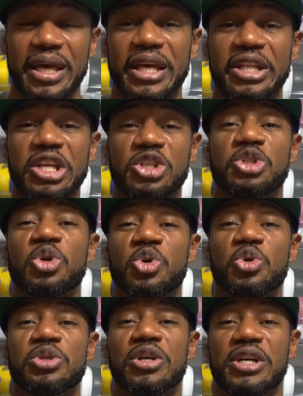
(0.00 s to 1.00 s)
And these
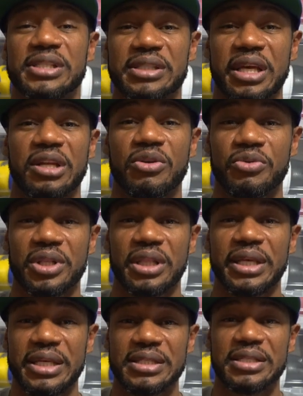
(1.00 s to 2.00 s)
shoes are slated to
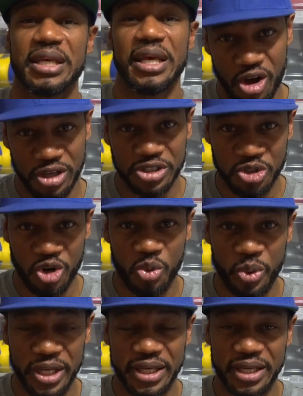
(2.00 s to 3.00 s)
release All-Star
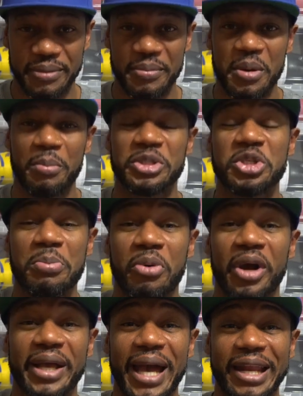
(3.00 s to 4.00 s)
Weekend. But your
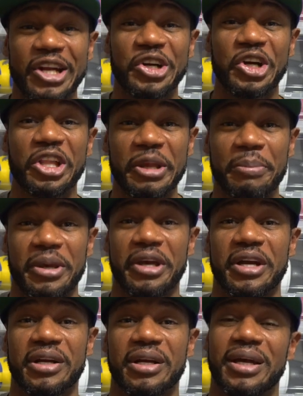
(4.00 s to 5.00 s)
boy got an early
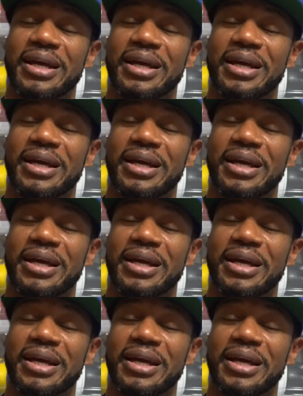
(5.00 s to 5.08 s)
pair.